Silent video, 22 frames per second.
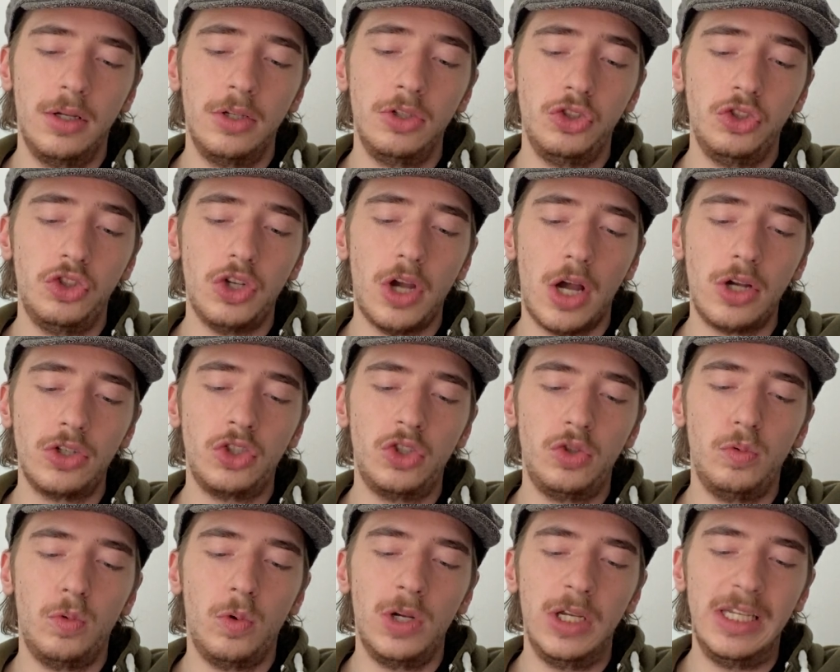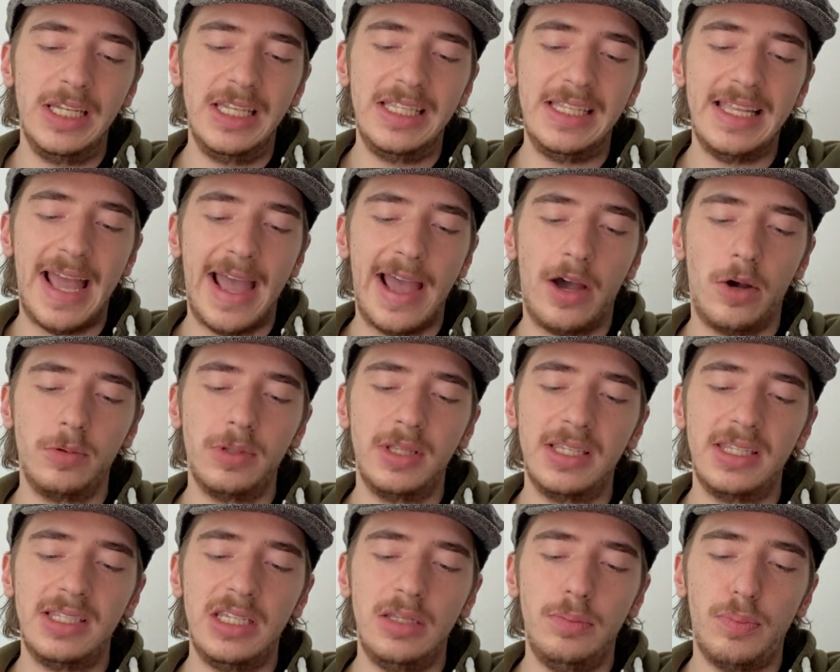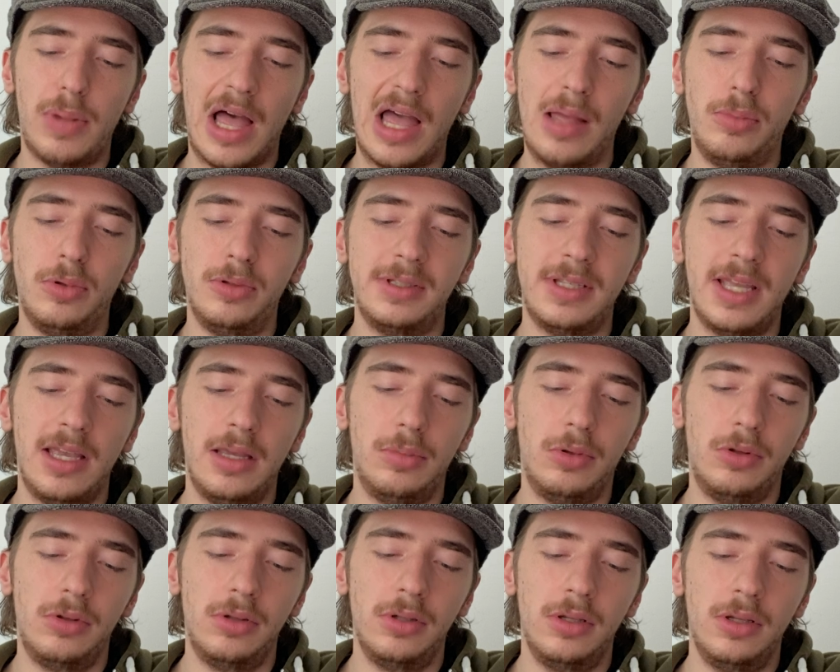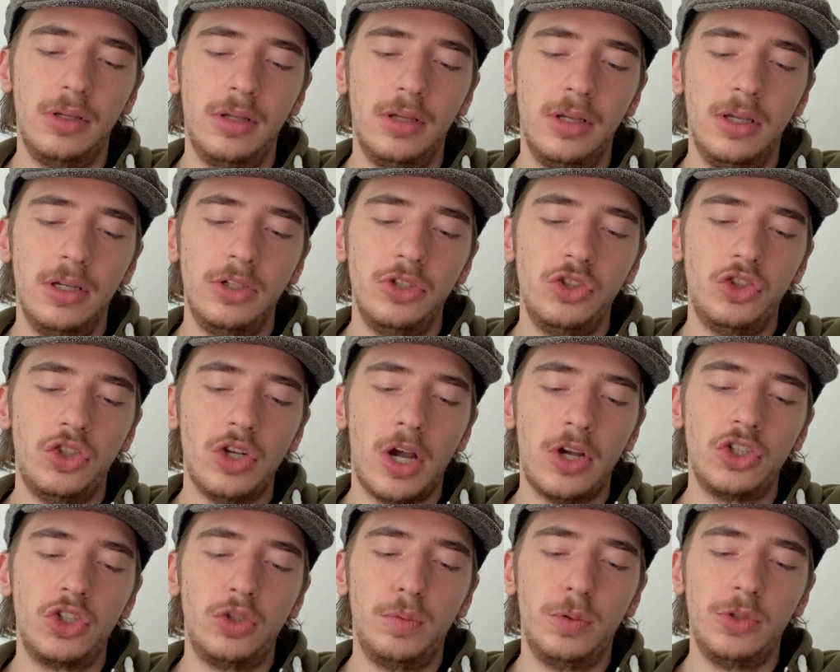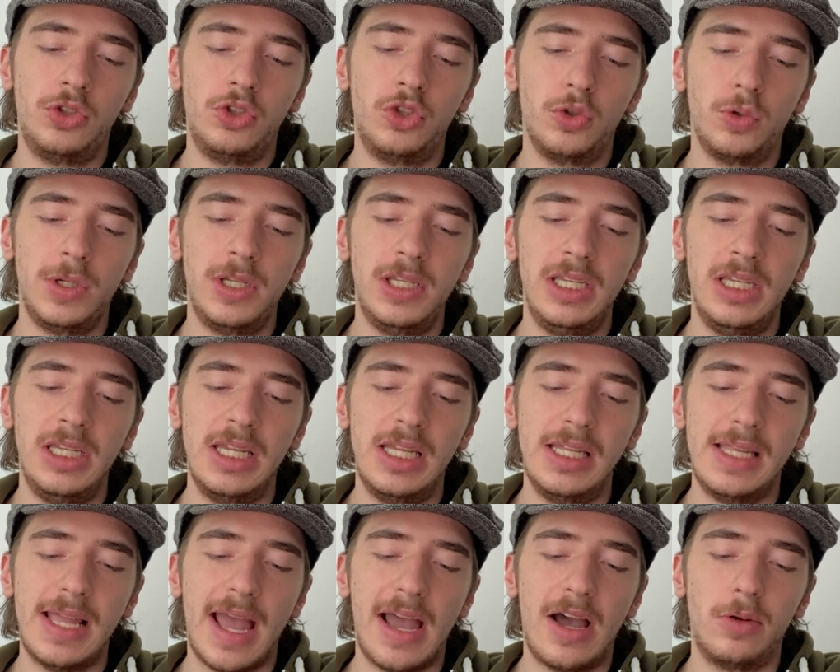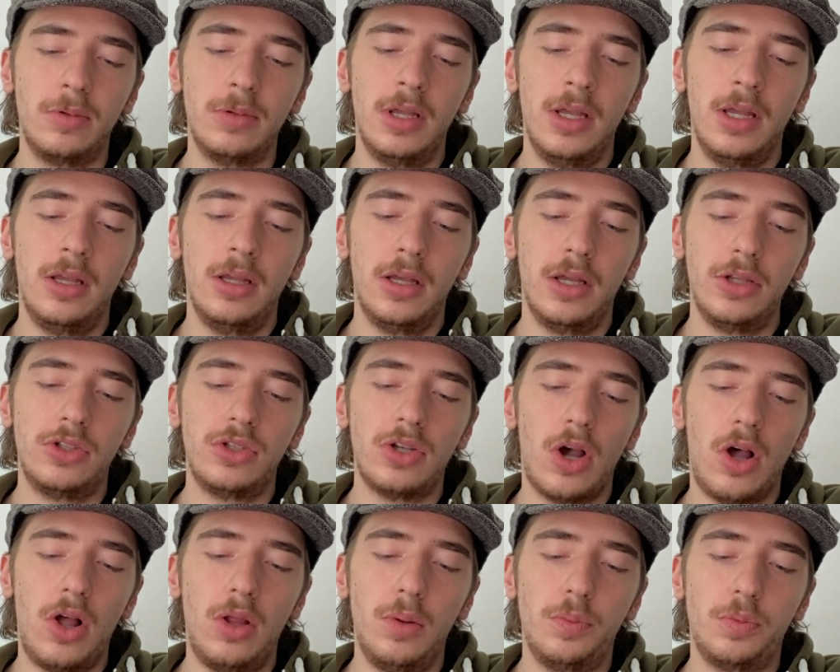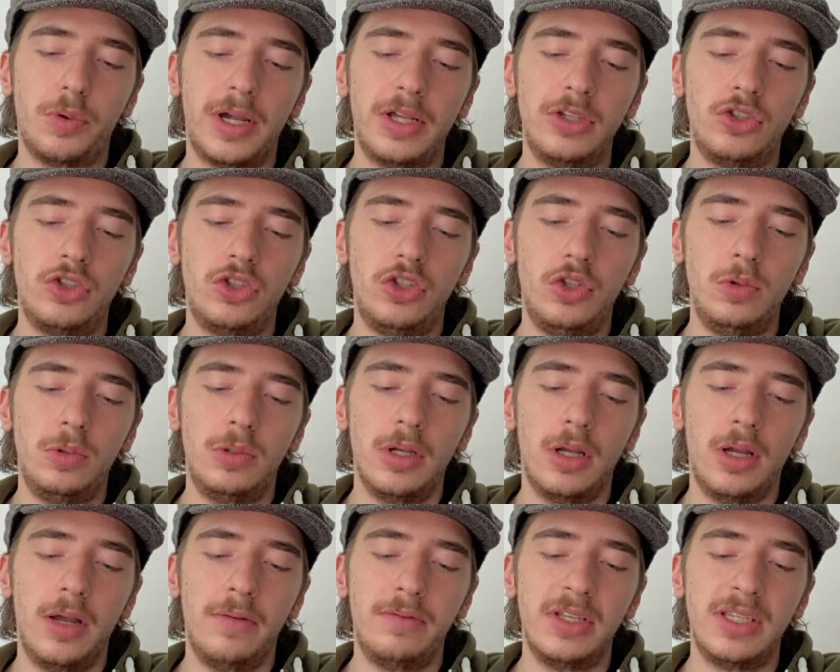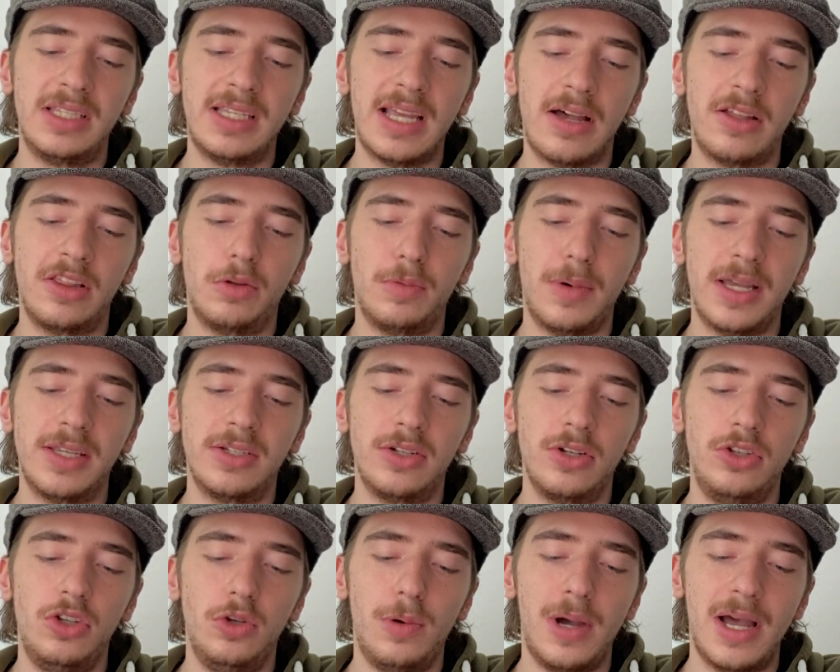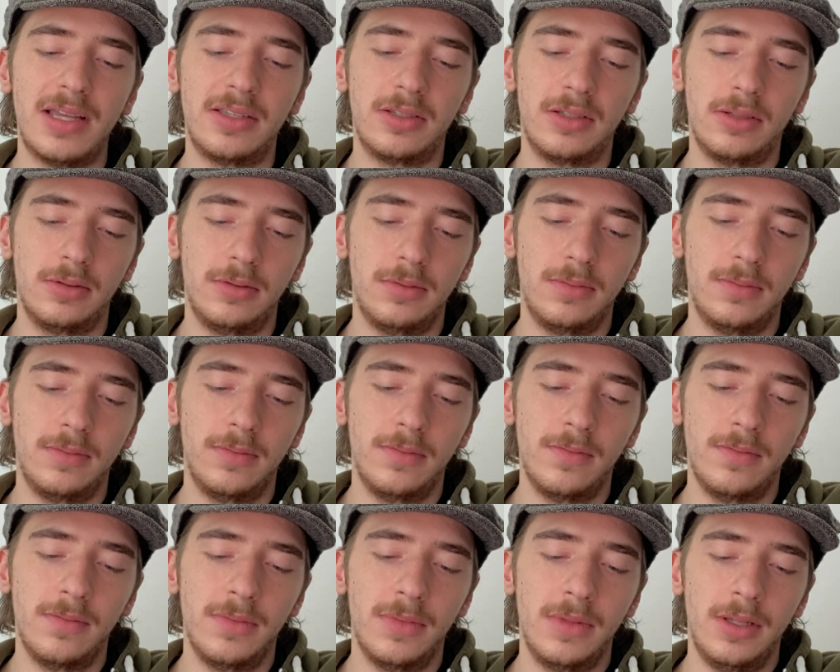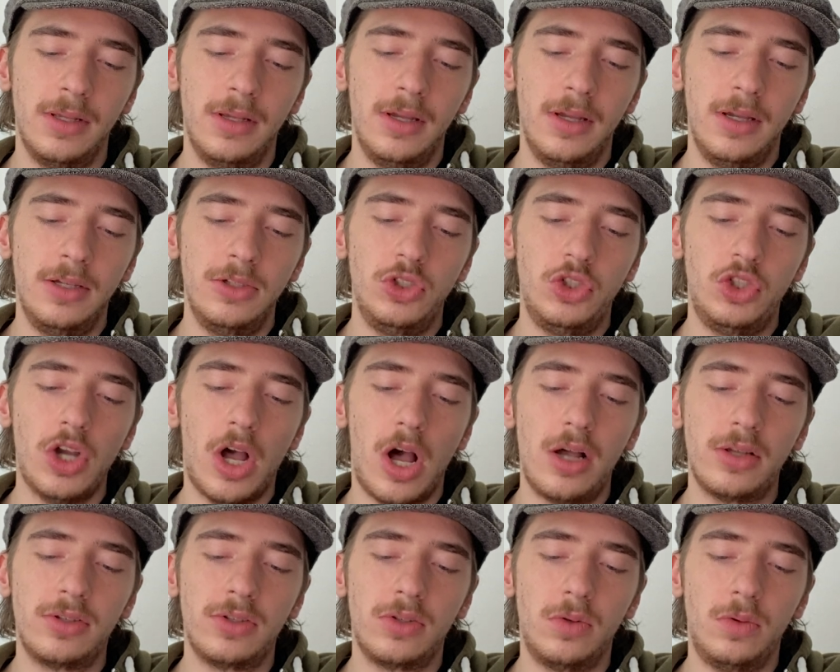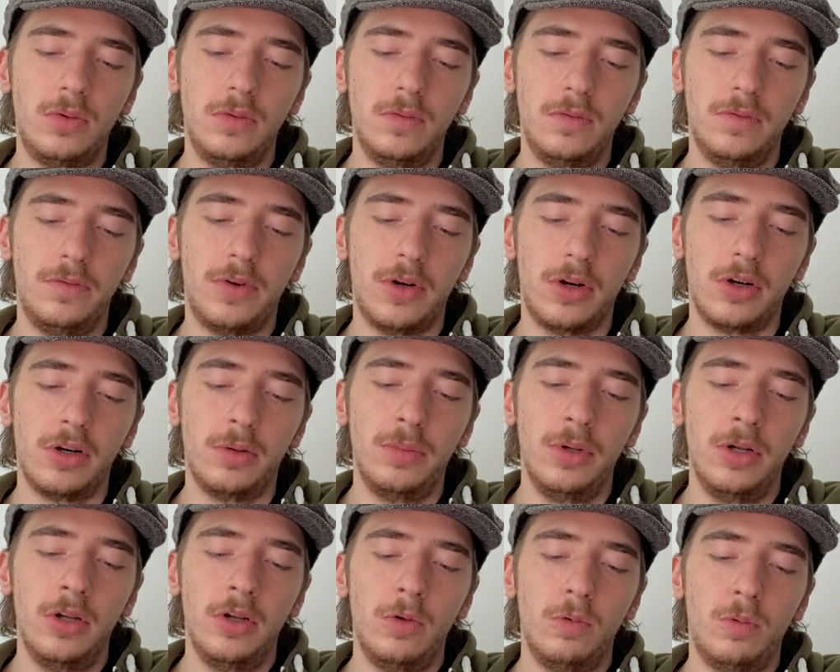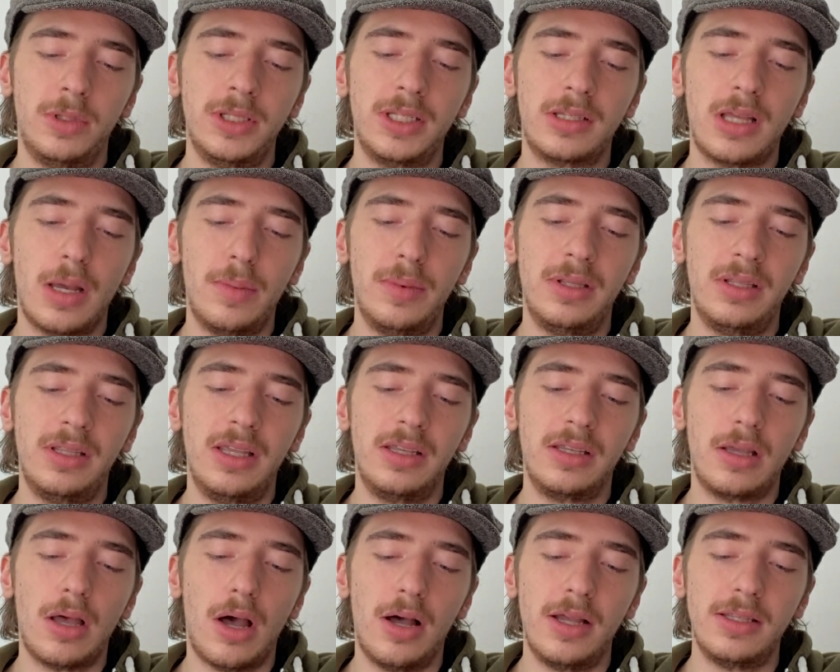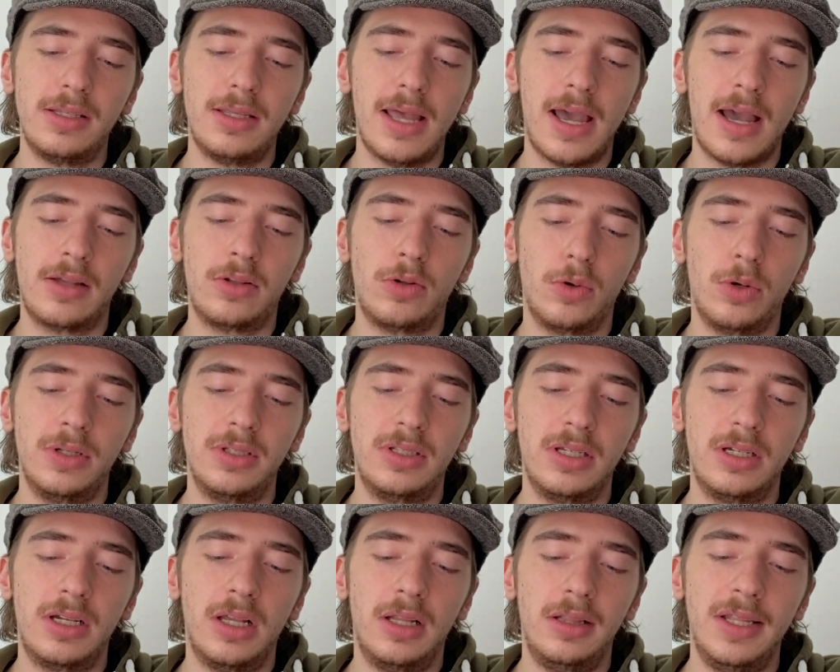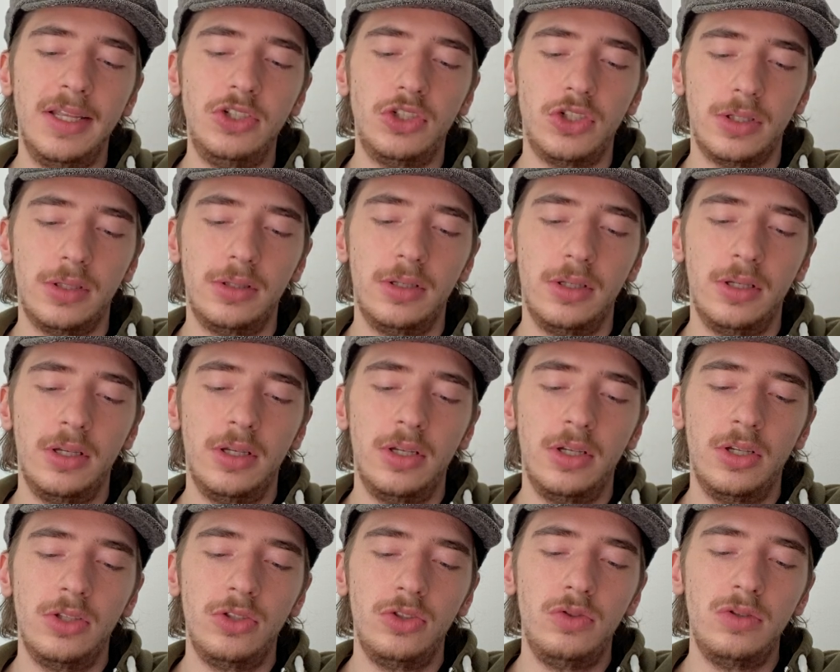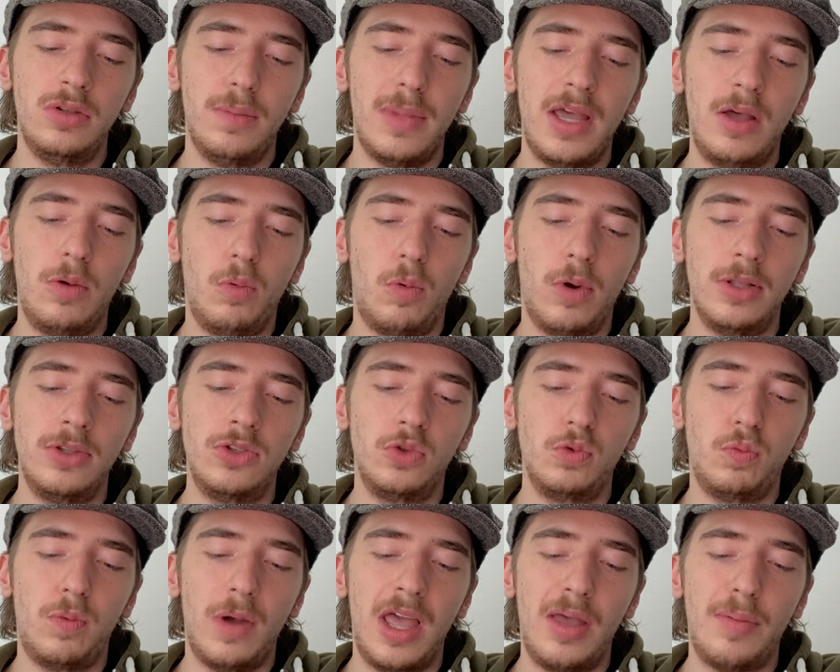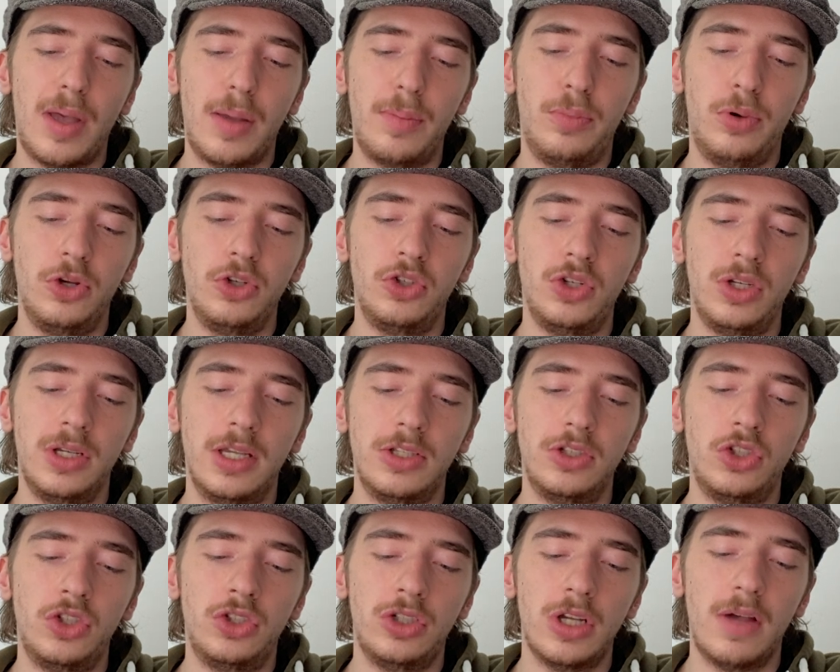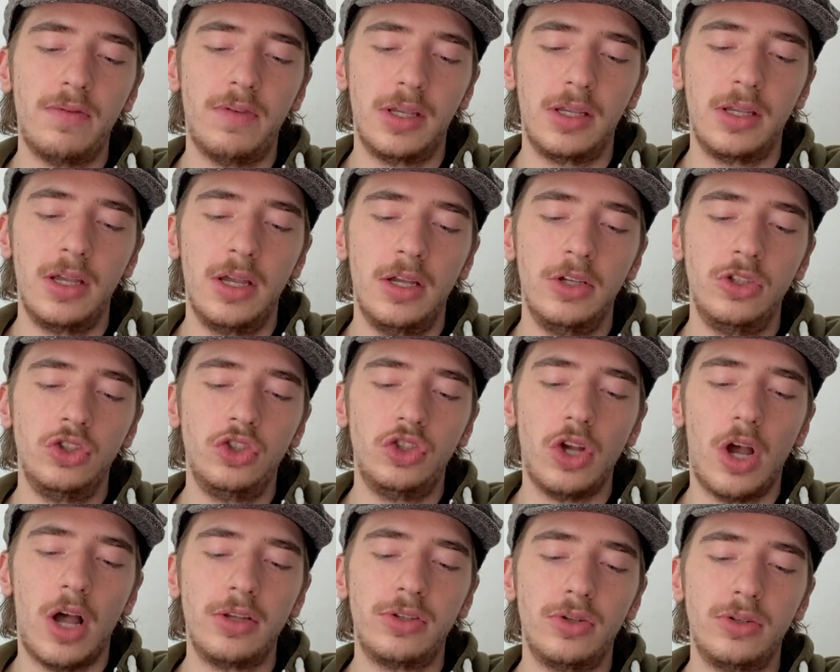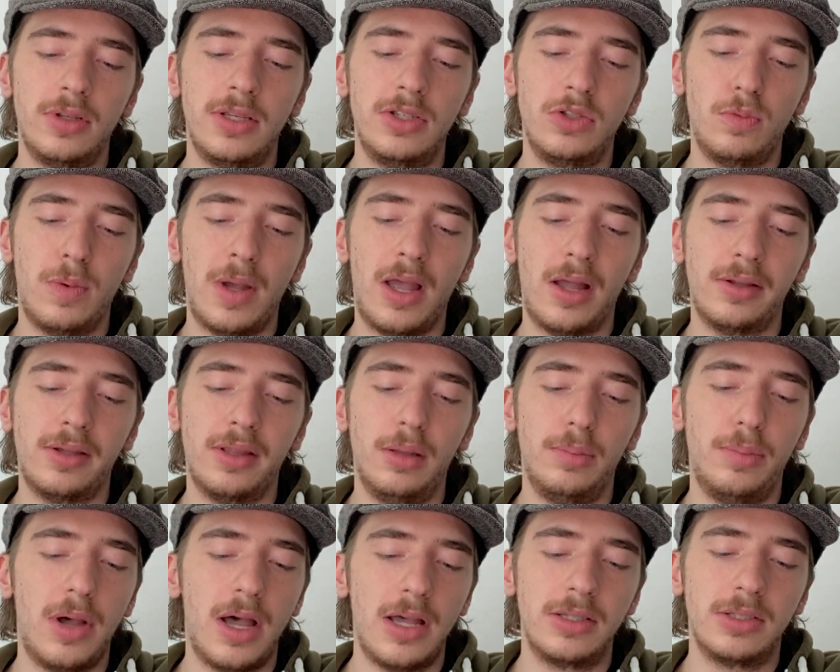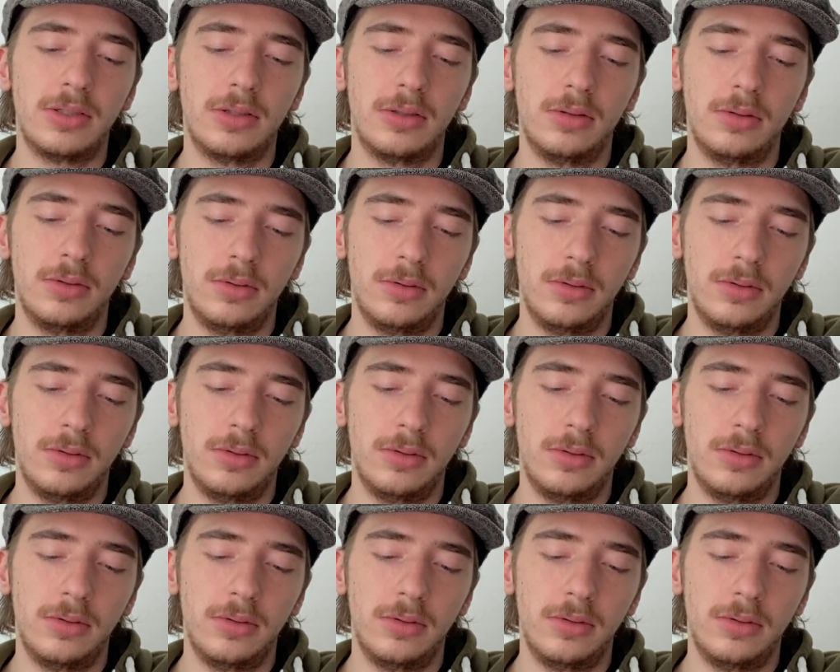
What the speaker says: Joshua, noun, see Bible table. Joshua tree, noun, a tall branched yucca of the southwestern U.S. Jostle, verb, one to come in contact or into collision. Two, to make one's way by pushing and shoving. Jostle his way onto the bus.